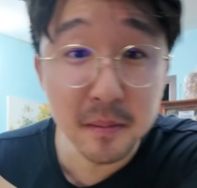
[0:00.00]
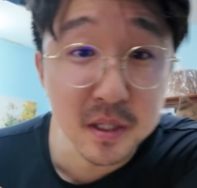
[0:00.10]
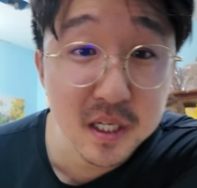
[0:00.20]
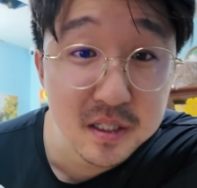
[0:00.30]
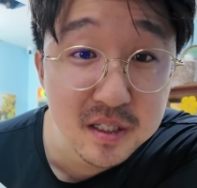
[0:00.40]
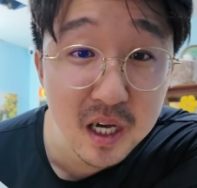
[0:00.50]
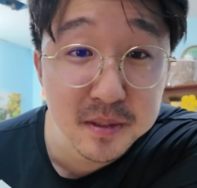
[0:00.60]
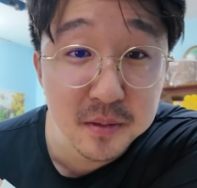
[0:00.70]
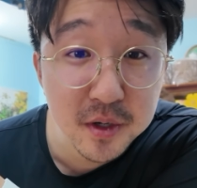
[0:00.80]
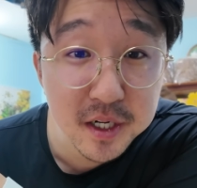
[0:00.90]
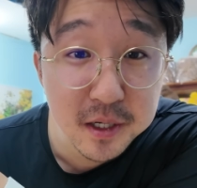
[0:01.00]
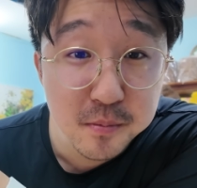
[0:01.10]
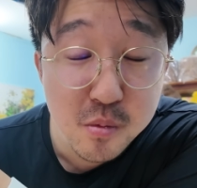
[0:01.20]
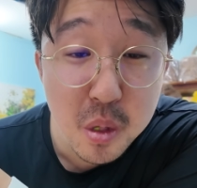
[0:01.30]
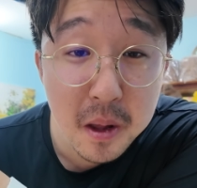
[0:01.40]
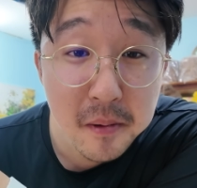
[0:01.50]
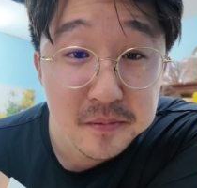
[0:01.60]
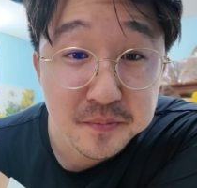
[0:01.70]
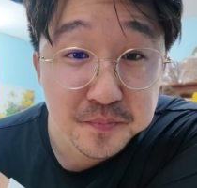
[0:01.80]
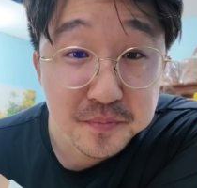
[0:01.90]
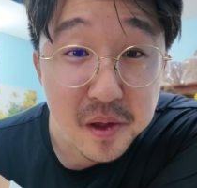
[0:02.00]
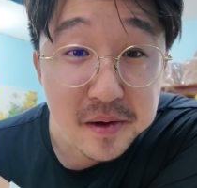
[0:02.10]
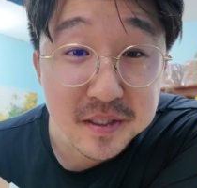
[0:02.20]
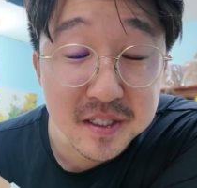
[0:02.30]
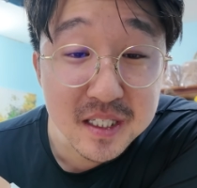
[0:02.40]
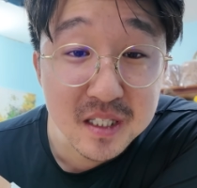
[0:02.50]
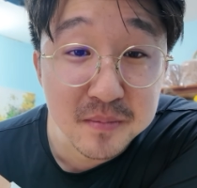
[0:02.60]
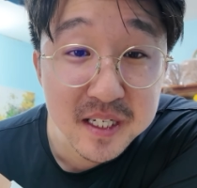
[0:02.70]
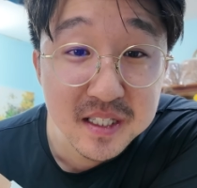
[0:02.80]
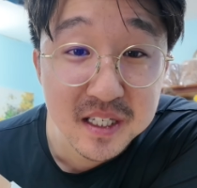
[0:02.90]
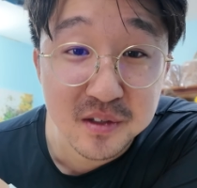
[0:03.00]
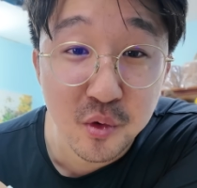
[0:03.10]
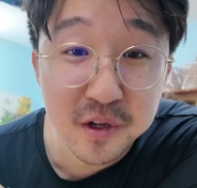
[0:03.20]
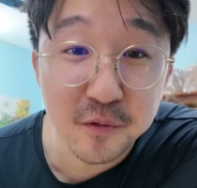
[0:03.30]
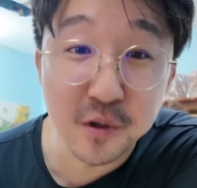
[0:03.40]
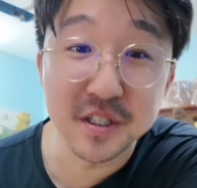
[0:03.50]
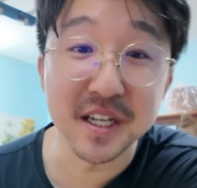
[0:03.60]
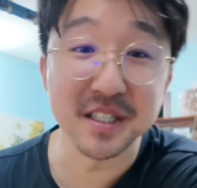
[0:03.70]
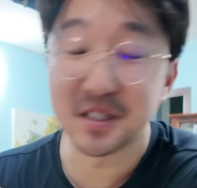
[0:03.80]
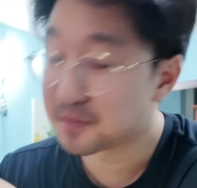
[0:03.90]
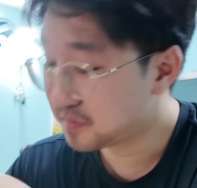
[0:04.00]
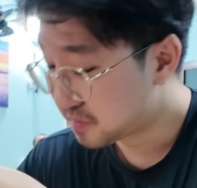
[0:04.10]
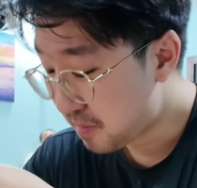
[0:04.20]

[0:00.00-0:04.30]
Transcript: I'm looking at the time step right now. Six minutes and 24 seconds.